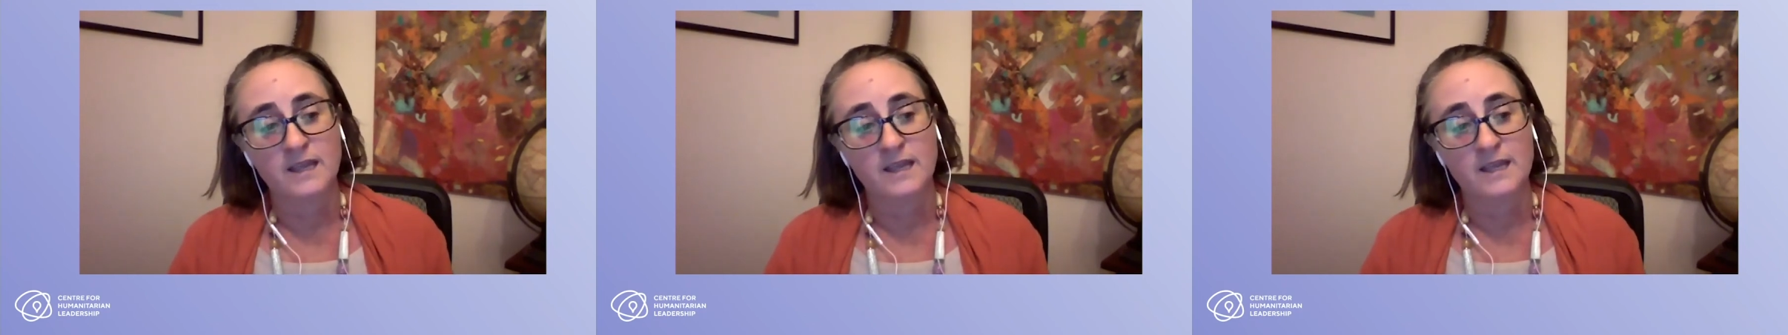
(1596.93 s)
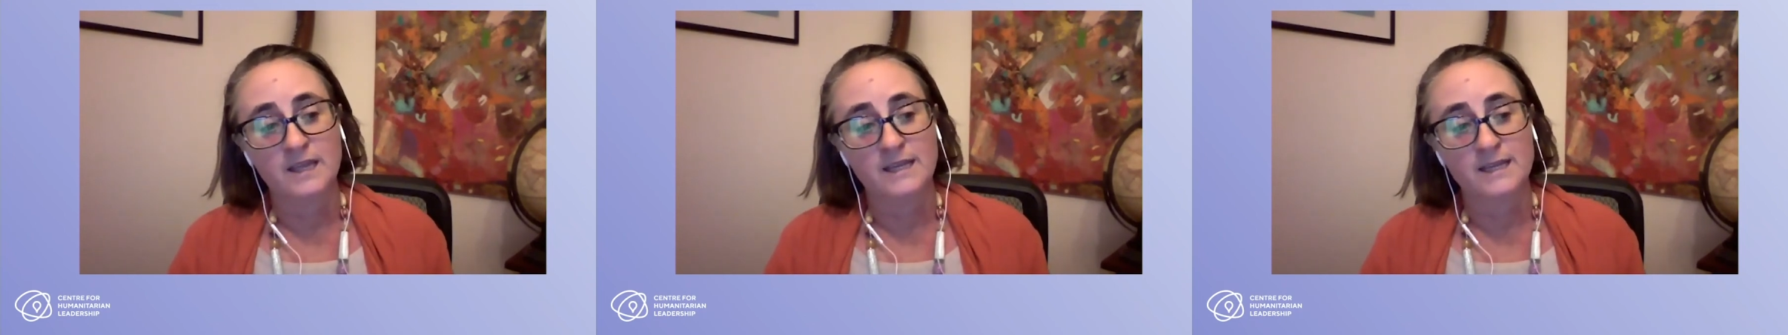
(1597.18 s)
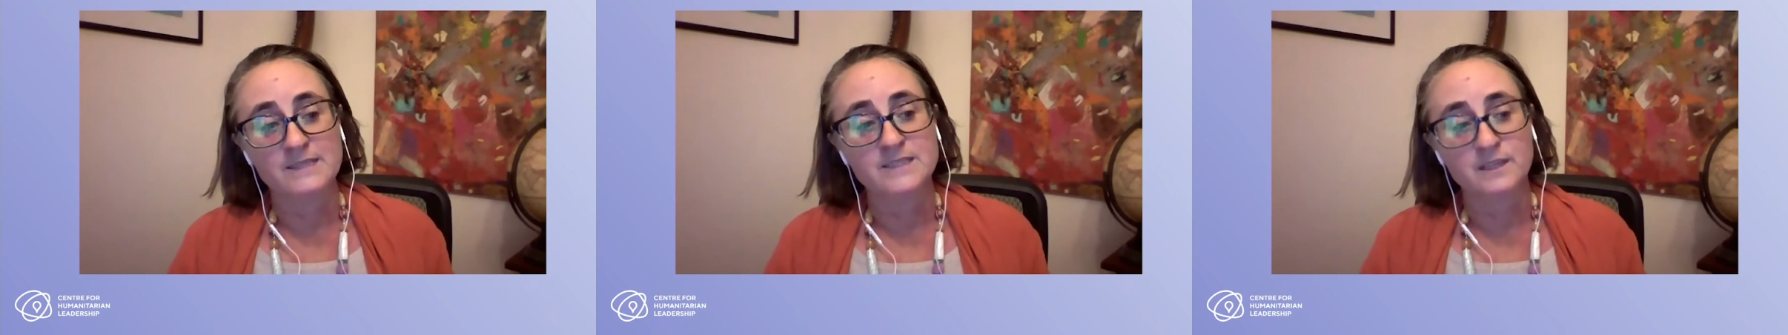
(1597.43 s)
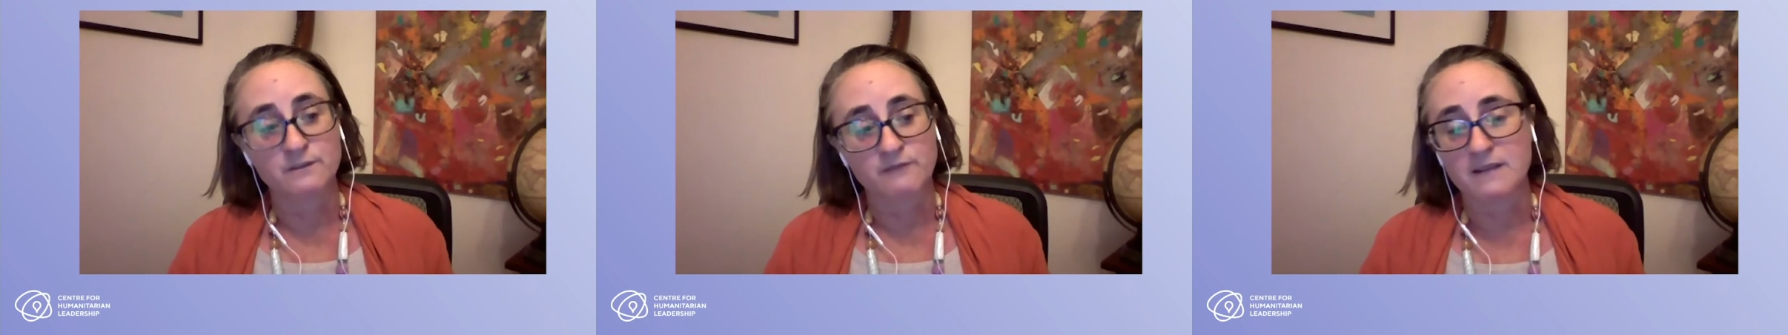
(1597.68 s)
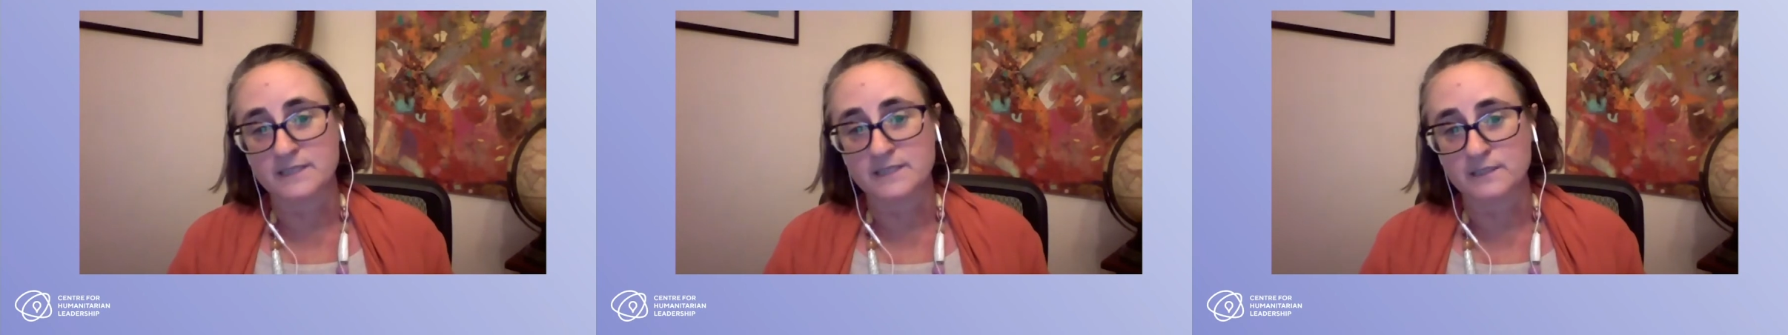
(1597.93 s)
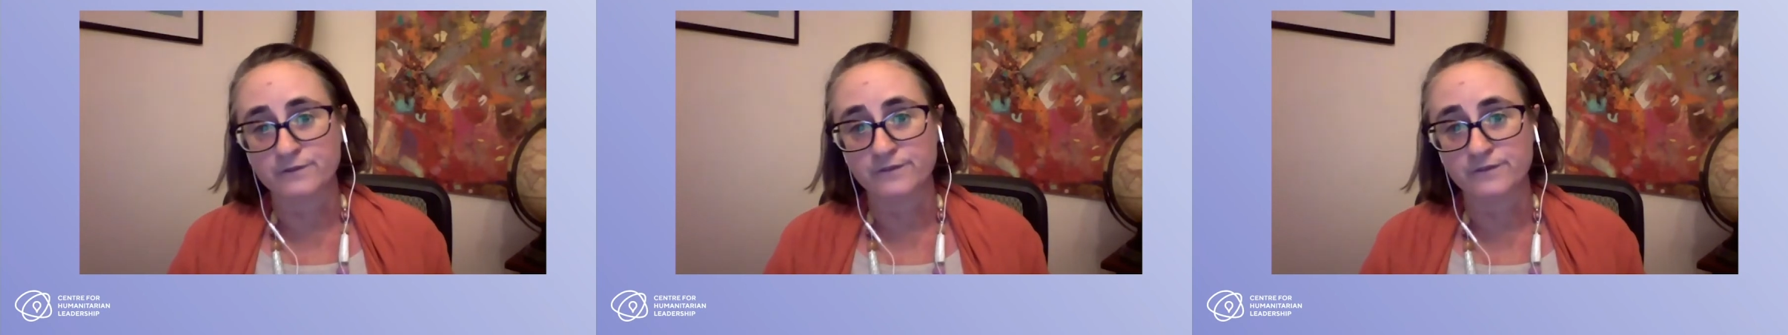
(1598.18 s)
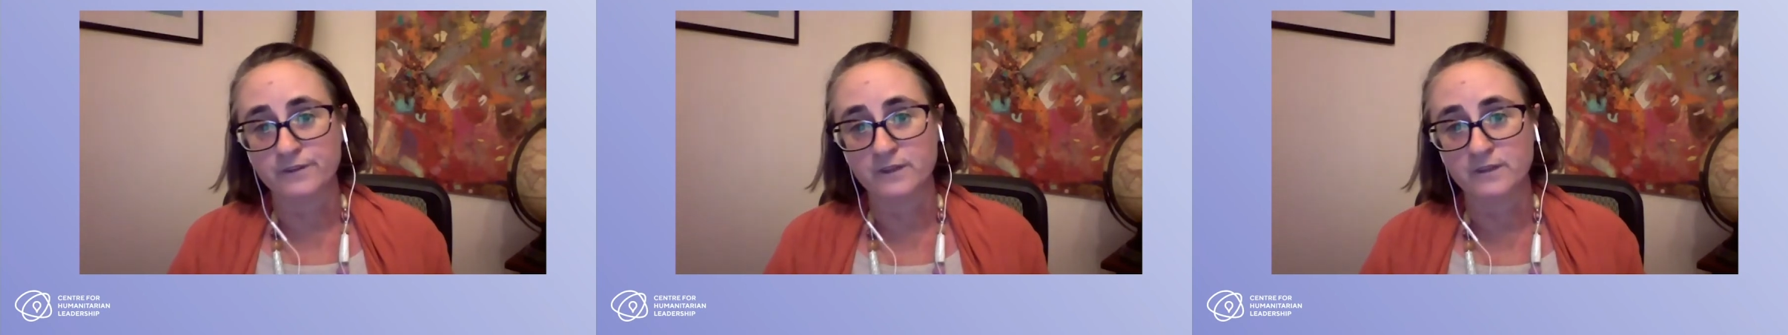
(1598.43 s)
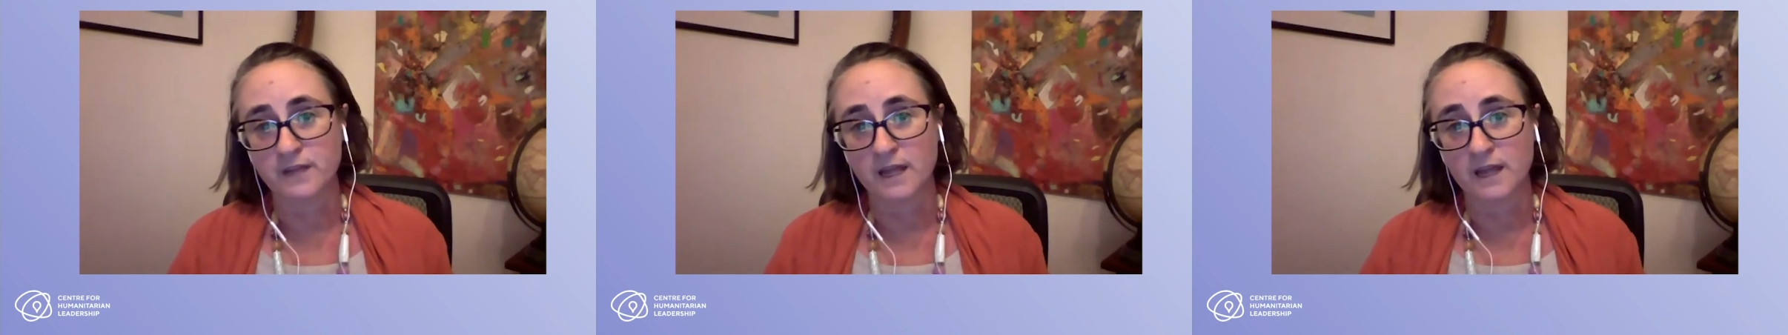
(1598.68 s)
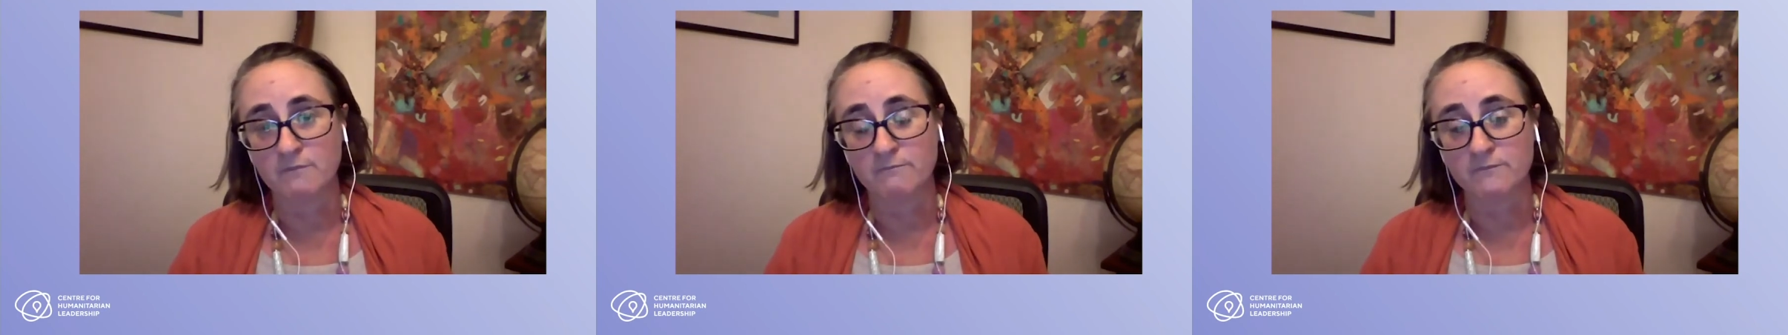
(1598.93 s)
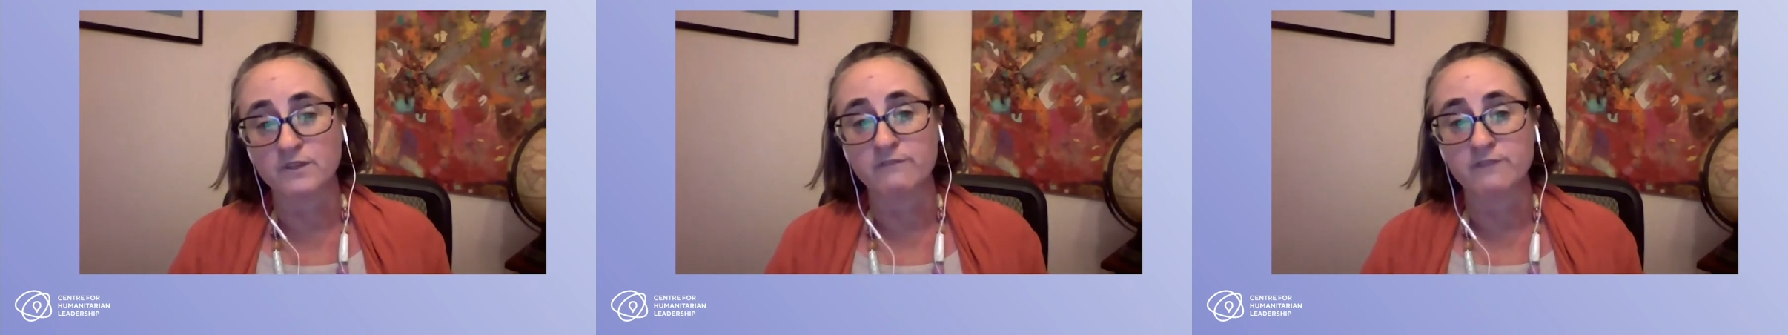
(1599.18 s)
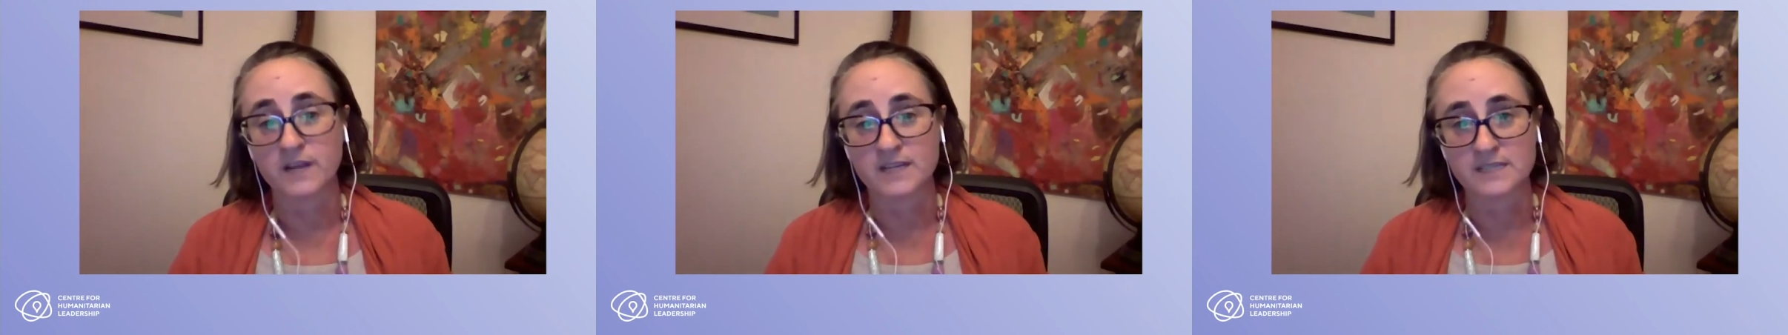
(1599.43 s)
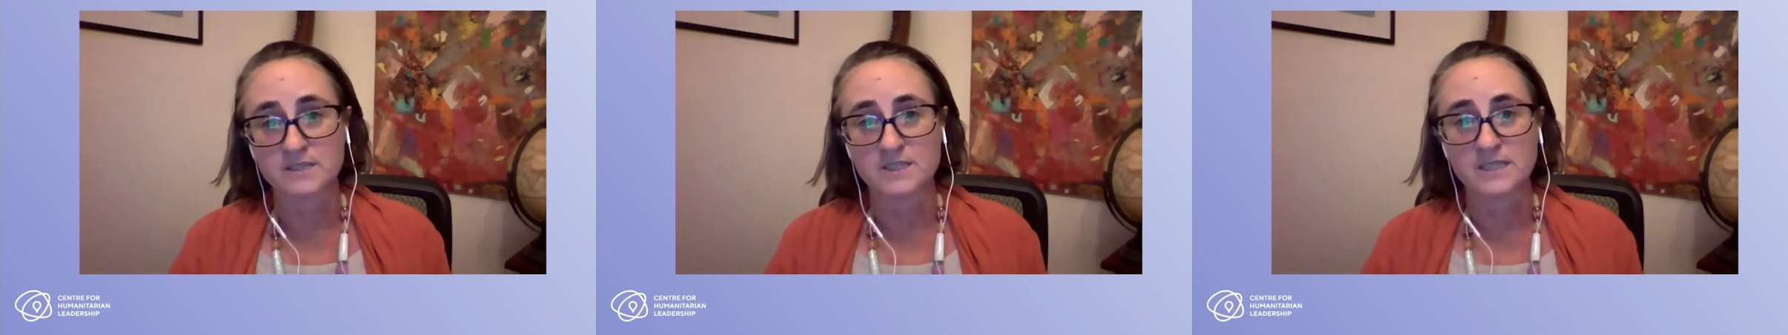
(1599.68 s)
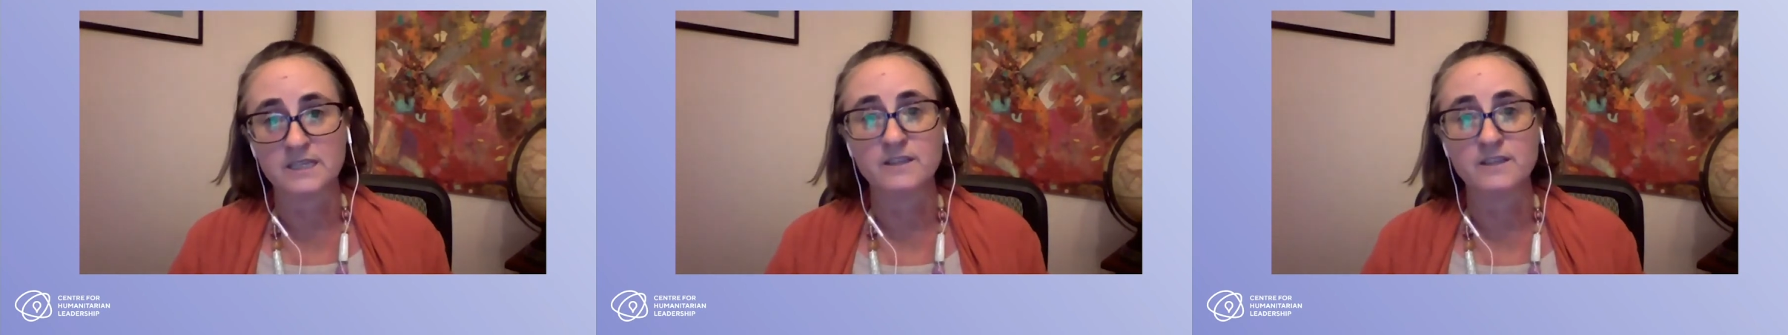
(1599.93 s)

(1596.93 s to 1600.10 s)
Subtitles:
it is around sovereign identity.